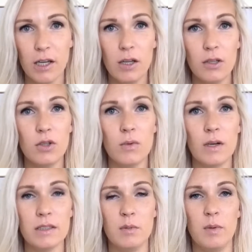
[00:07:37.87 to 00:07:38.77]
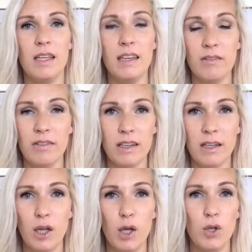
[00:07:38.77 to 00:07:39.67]
You want to be giving.
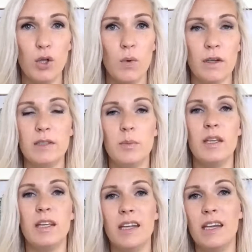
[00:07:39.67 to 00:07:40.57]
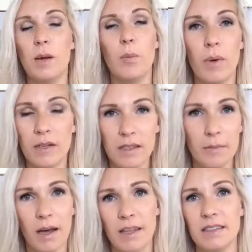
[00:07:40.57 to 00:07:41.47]
You want to be in an abundant
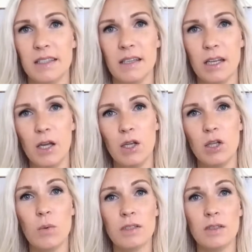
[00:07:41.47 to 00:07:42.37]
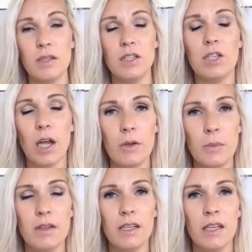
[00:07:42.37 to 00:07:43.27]
mindset. You want to be
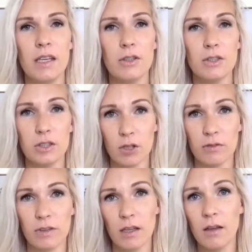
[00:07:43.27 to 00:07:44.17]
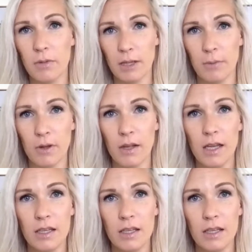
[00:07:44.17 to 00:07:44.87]
genuinely serving people.